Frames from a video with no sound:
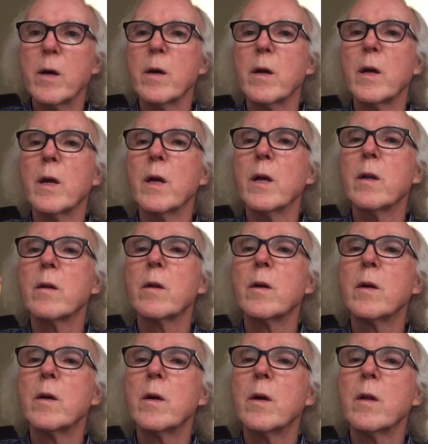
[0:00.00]
and
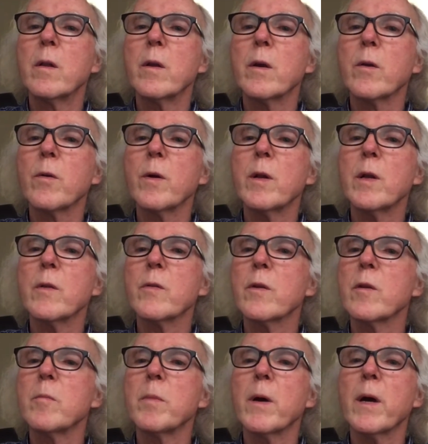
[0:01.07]
the ingredients on
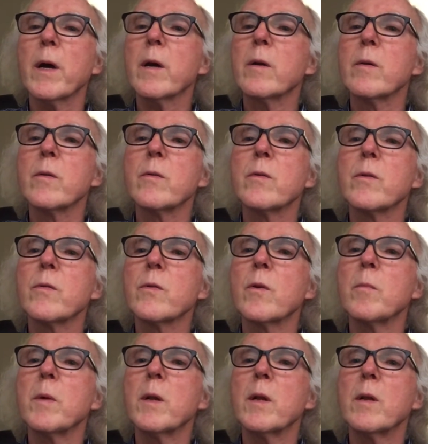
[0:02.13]
the back, there's just so
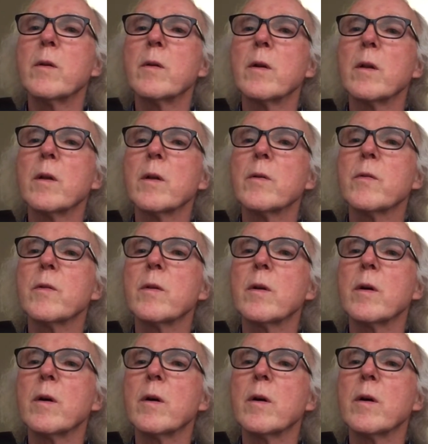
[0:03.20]
many to list.